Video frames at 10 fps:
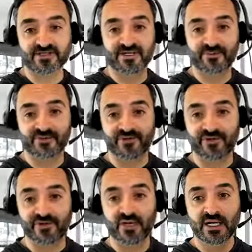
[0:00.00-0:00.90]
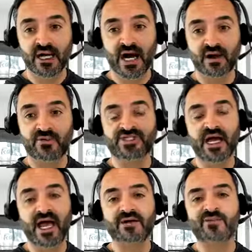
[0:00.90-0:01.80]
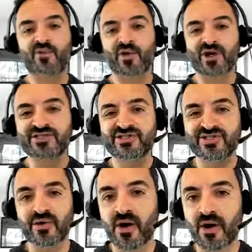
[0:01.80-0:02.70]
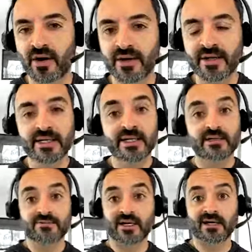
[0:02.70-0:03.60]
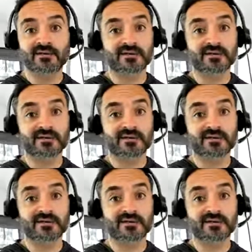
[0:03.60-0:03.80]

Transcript: Number two, I wish I hadn't worked so hard. Well,